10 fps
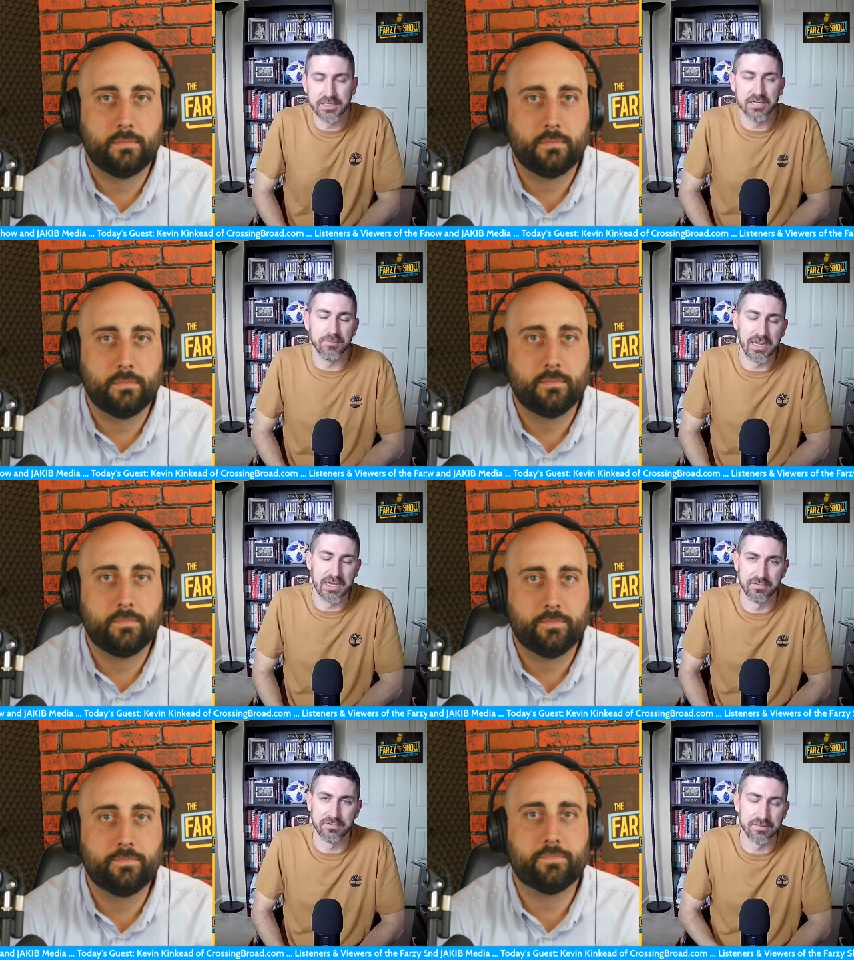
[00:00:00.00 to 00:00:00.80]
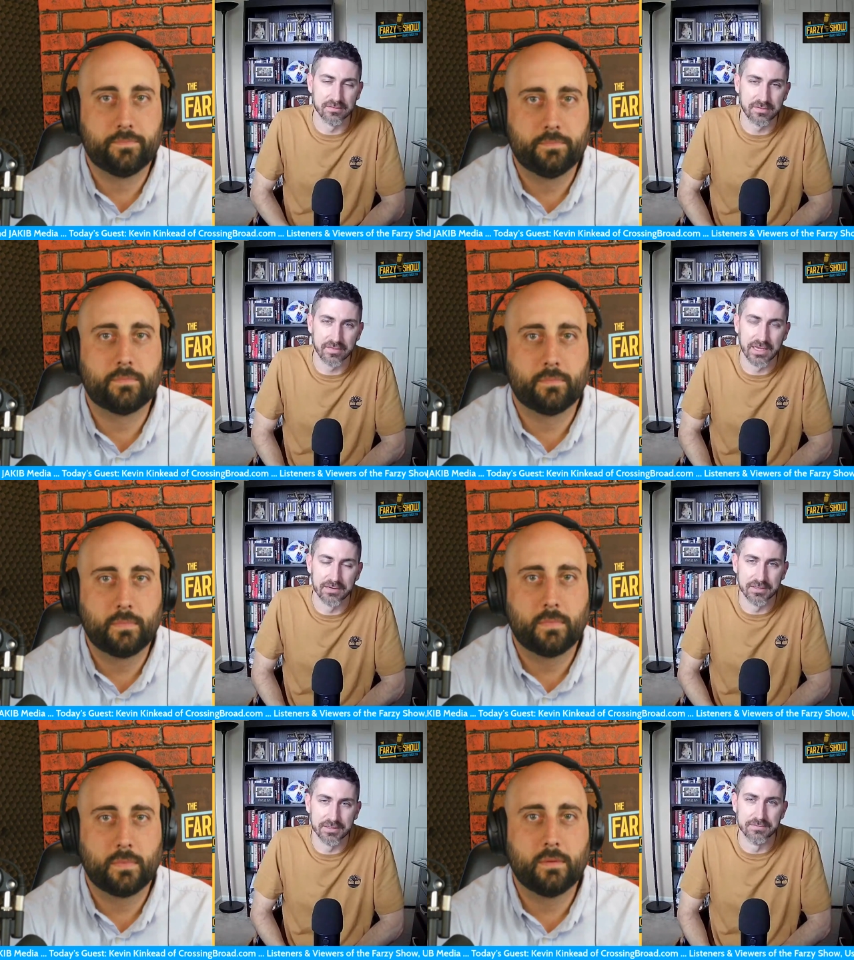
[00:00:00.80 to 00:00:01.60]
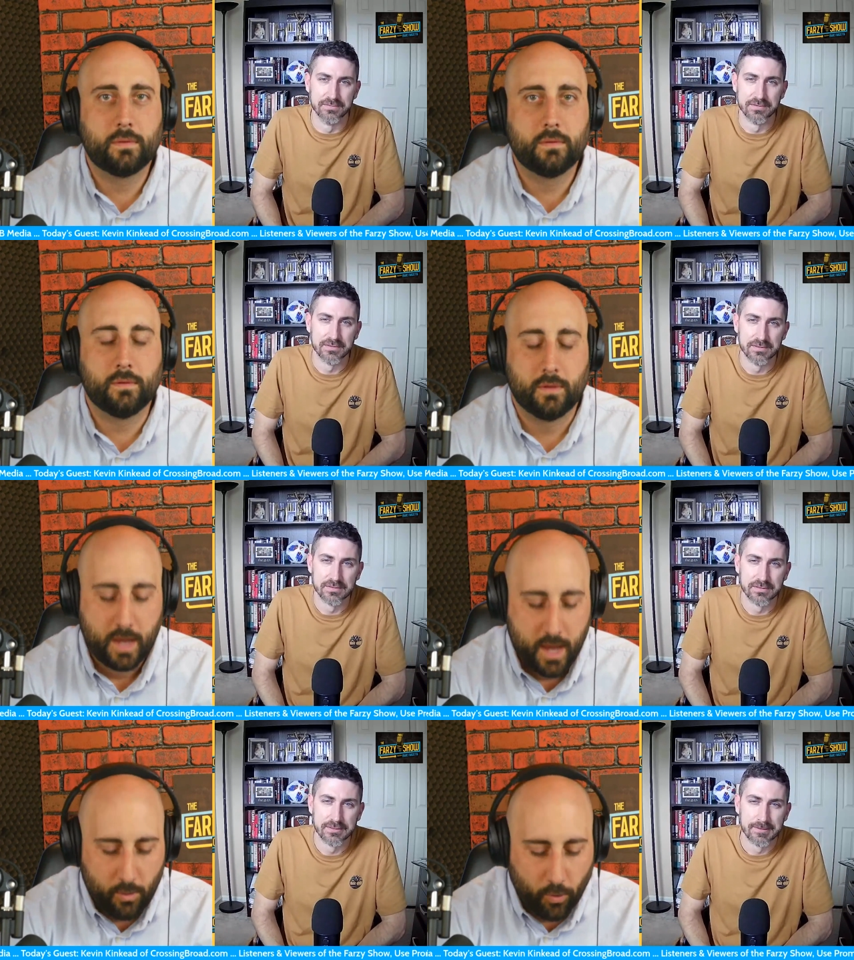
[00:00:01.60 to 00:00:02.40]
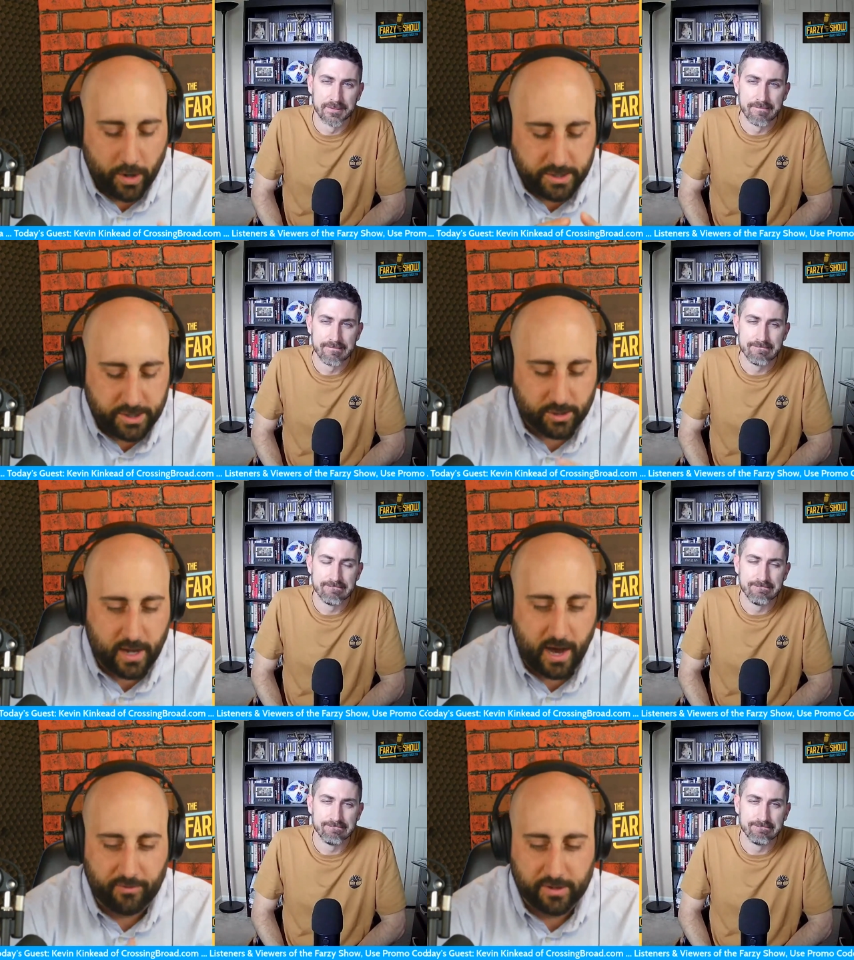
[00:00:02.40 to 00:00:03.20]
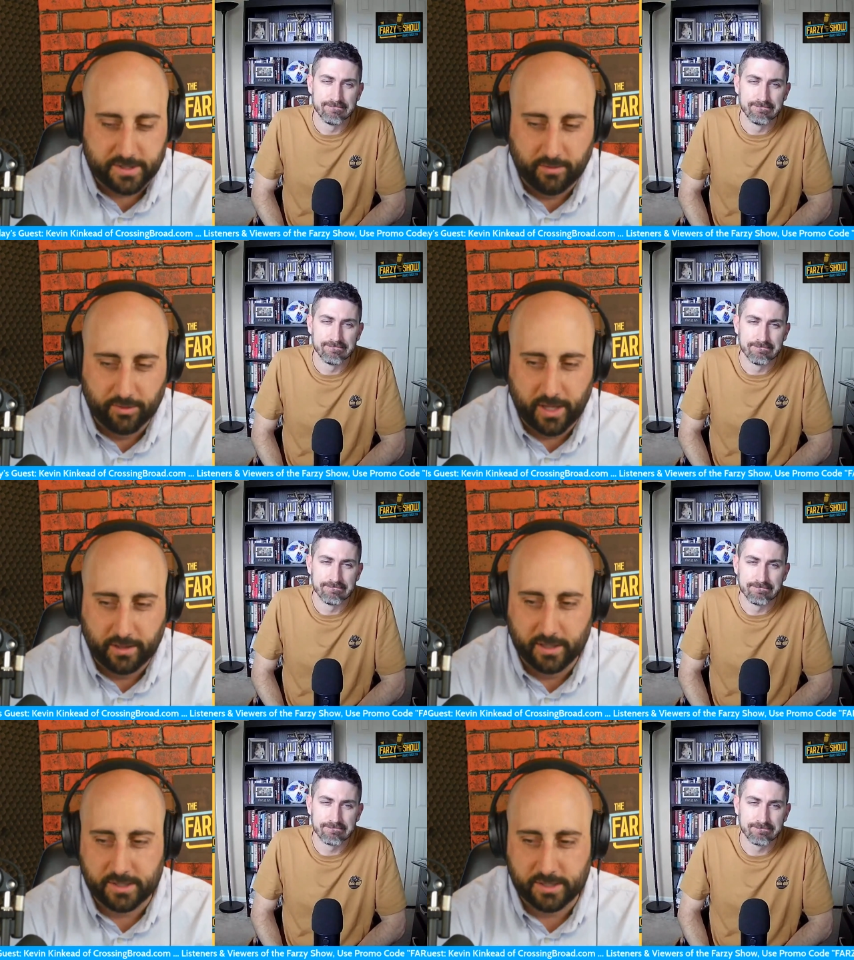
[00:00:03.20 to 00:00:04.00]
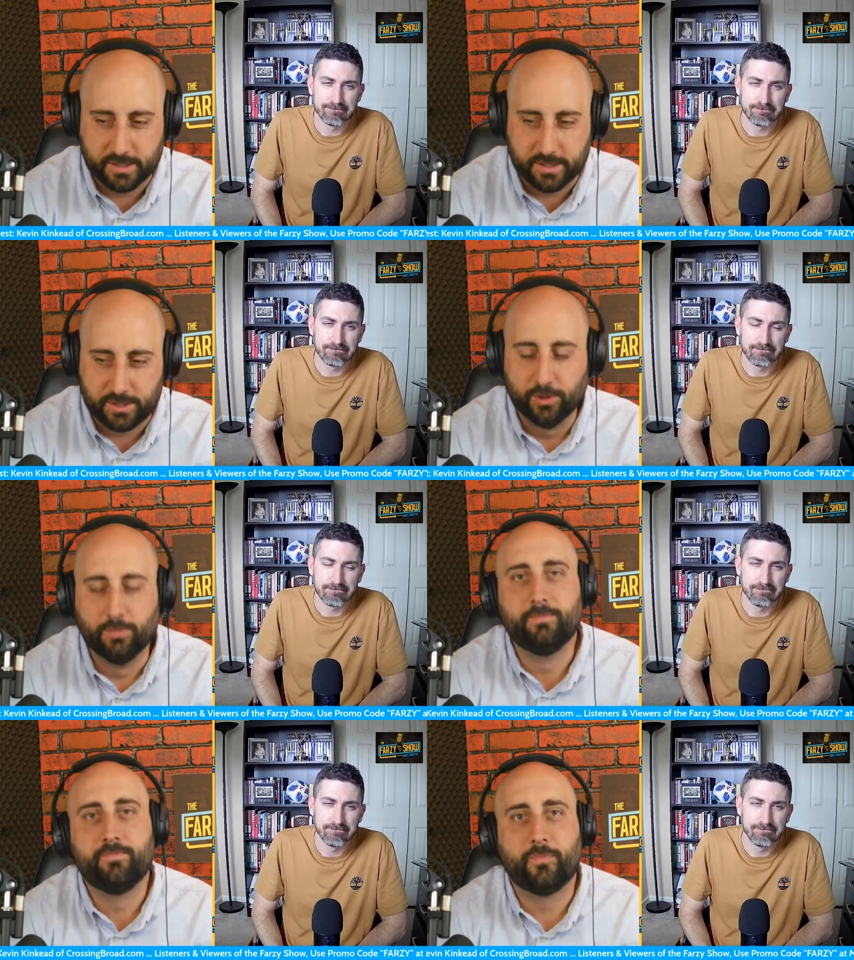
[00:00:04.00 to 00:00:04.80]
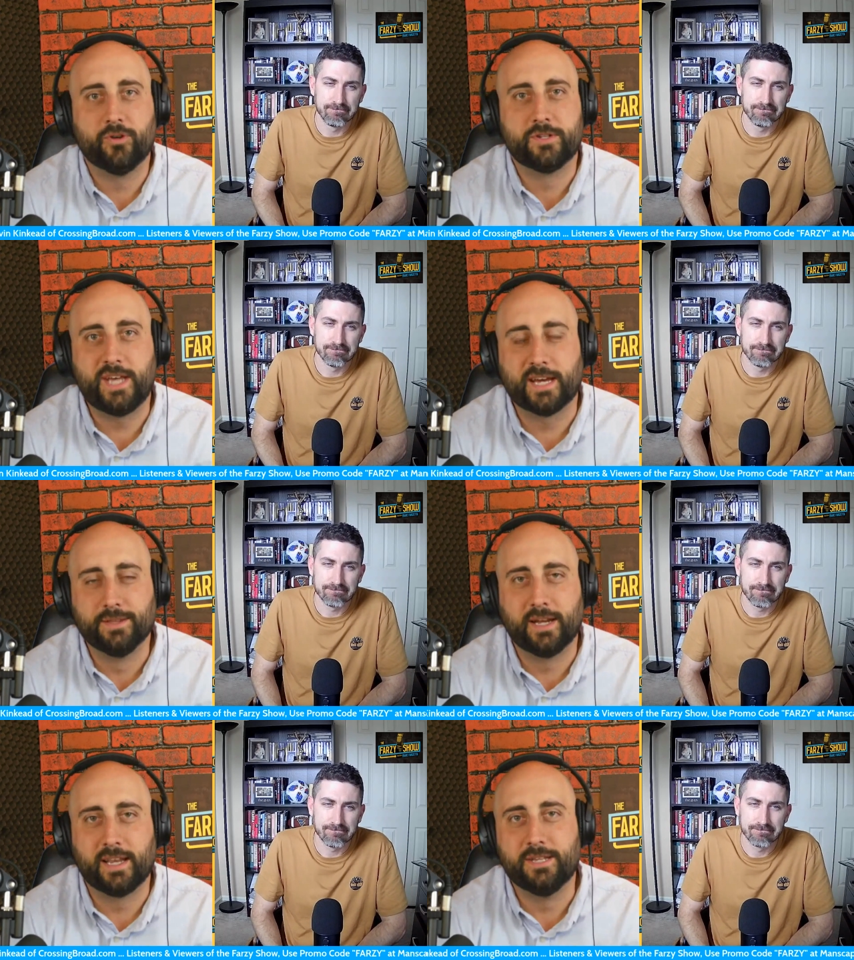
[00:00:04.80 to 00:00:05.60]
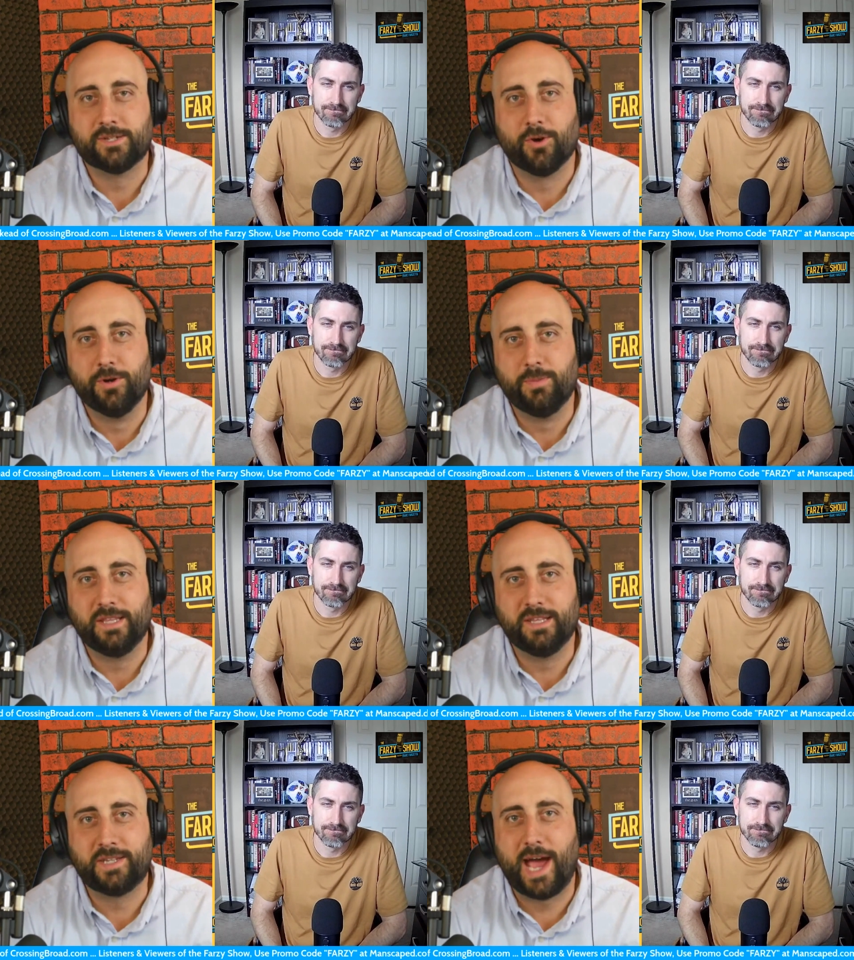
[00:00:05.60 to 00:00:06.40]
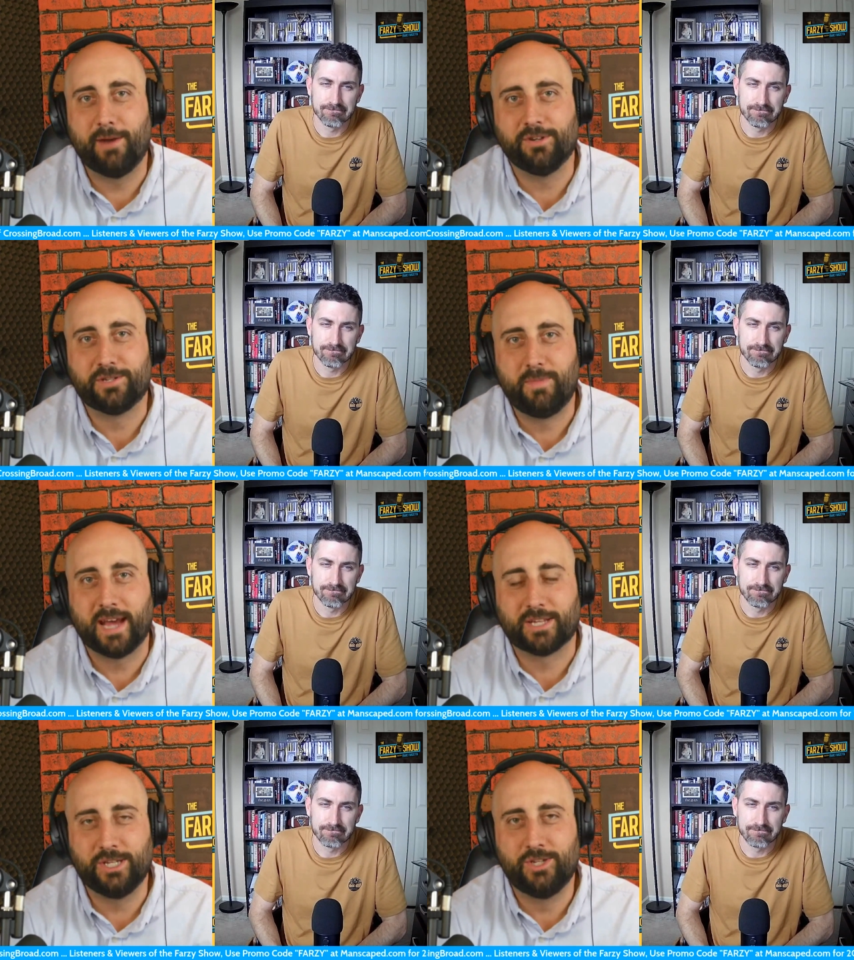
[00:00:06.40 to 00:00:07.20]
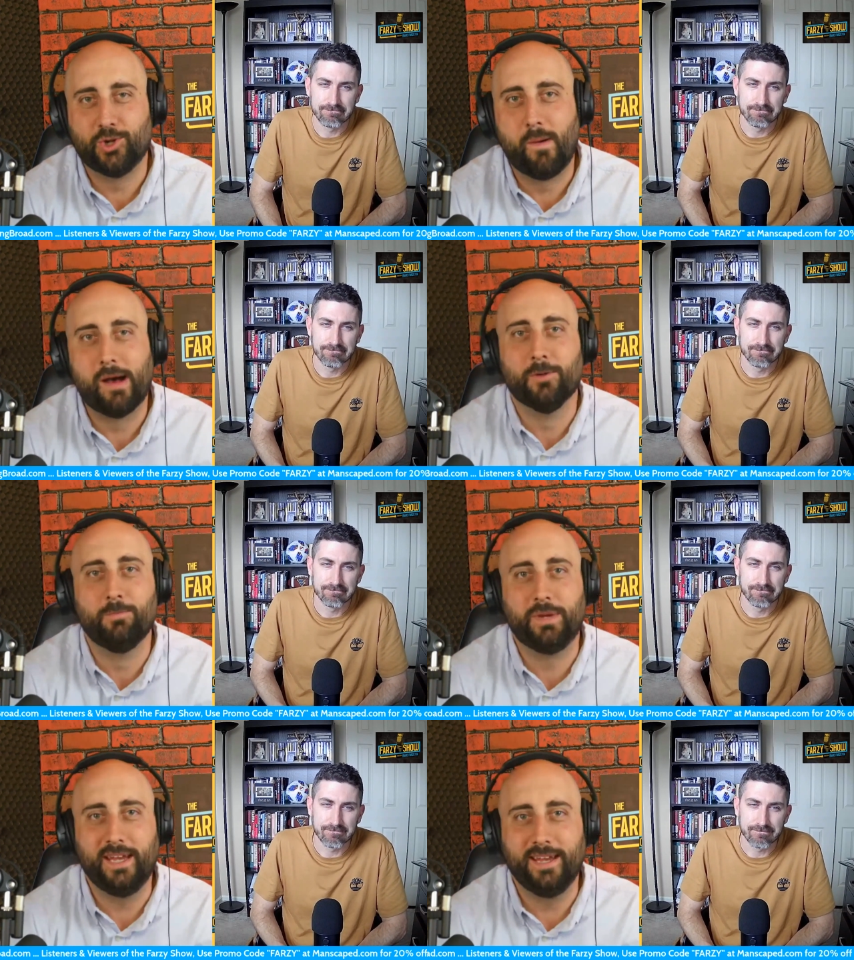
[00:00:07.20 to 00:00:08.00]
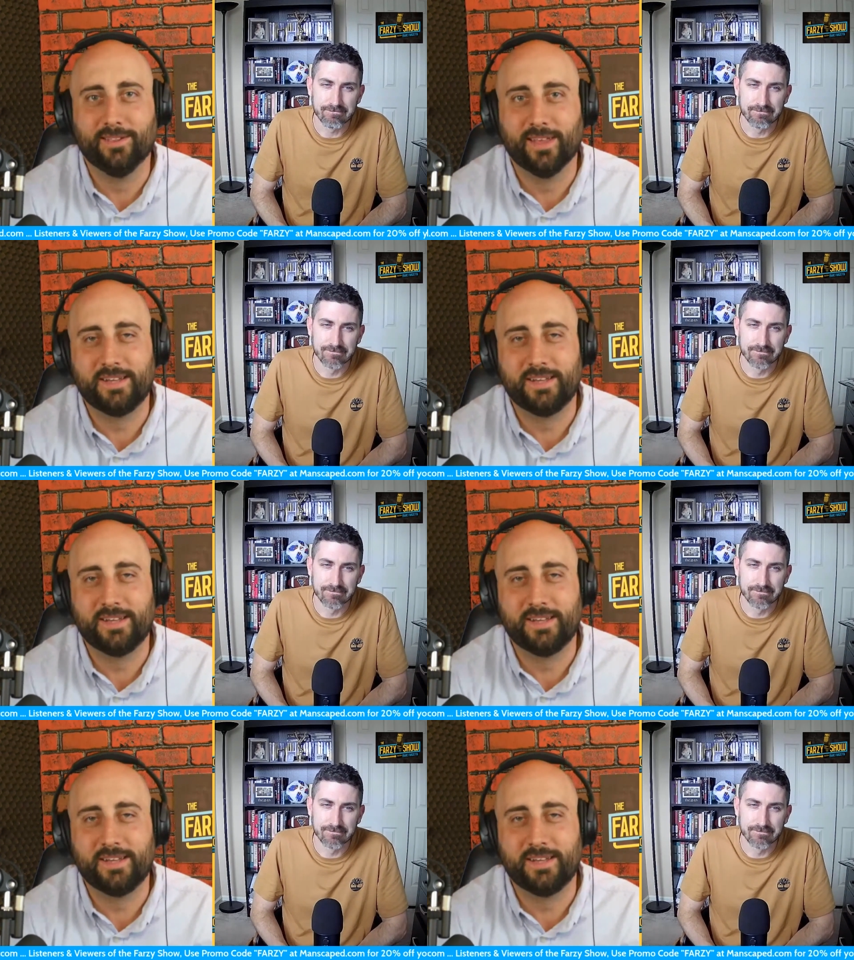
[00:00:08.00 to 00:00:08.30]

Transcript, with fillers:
Speaker 1: linear path to to that right now.
Speaker 2: What is your confidence level then? Let's just assume for a second that it is going to be the Tyrese Maxey, Joel Embiid